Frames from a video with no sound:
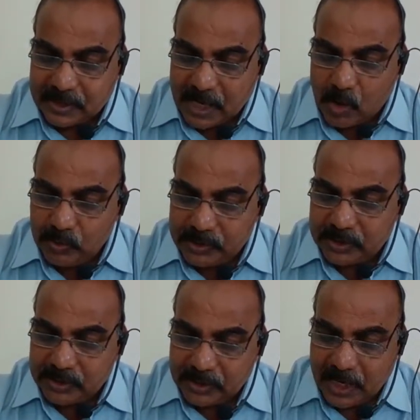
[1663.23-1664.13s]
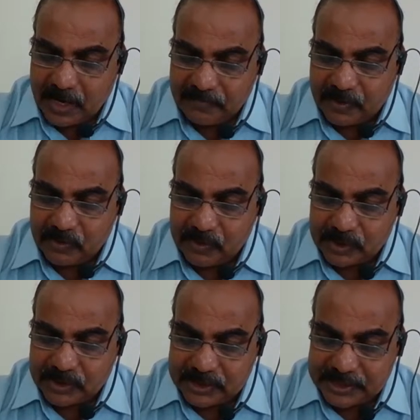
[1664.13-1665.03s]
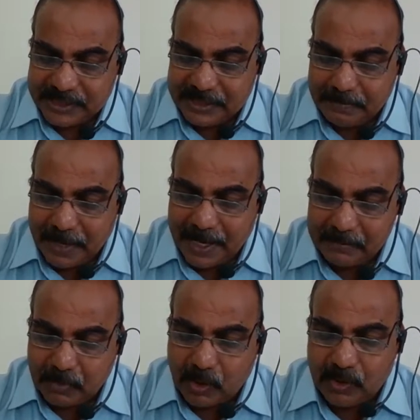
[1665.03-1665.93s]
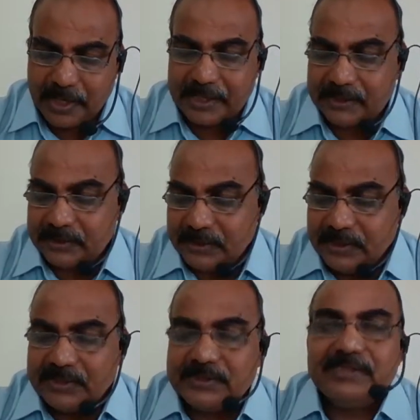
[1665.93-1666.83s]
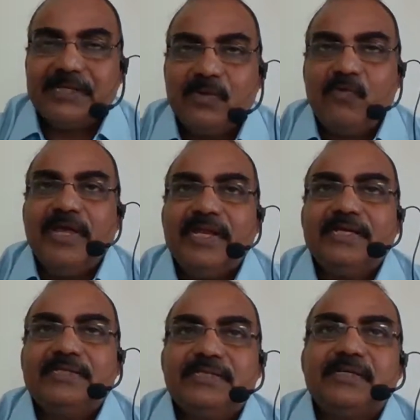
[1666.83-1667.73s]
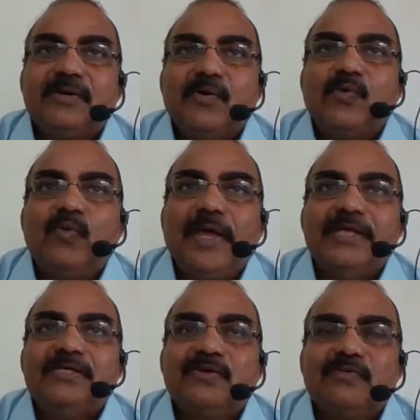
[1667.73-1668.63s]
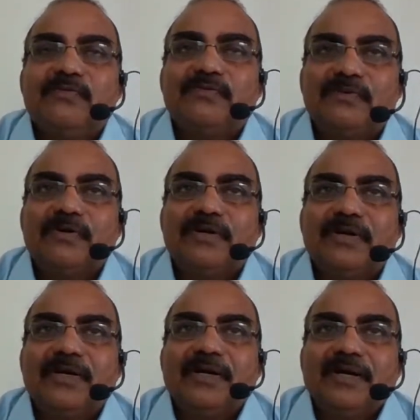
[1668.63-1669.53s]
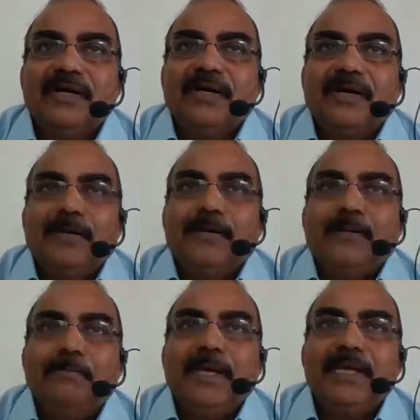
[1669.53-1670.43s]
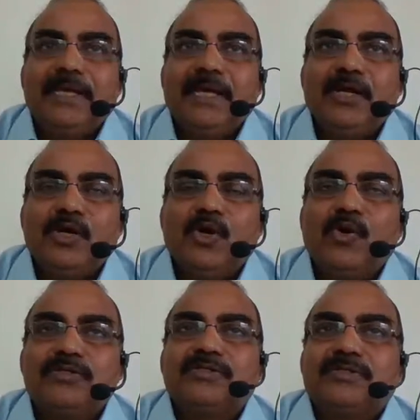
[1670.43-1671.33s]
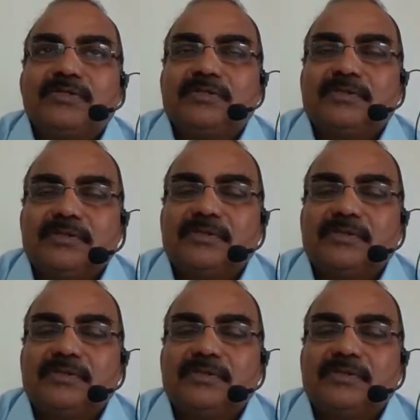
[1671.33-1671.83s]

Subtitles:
round turn, half round turn, sheet band, ball line. These are the various ways of making knots